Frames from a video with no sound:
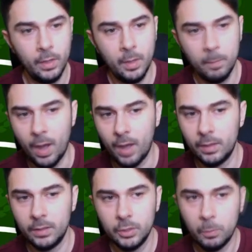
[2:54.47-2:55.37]
But
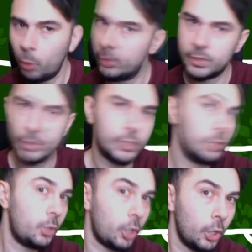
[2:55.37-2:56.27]
the points are
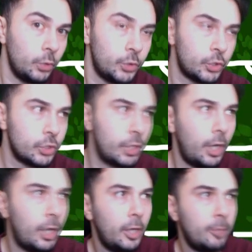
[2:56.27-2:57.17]
still close.
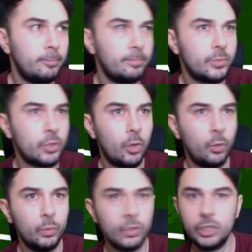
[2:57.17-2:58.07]
So
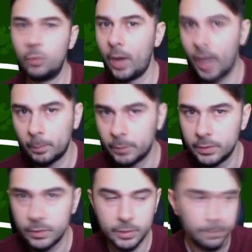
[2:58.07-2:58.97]
we'll see what
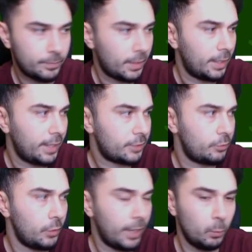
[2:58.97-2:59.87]
happens in the next
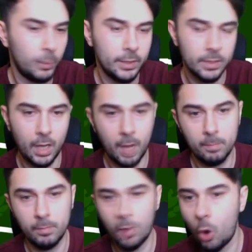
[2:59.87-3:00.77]
few game weeks. And
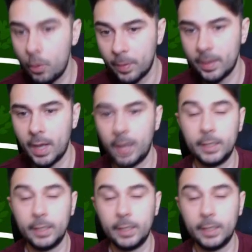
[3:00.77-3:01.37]
I'm hoping that I can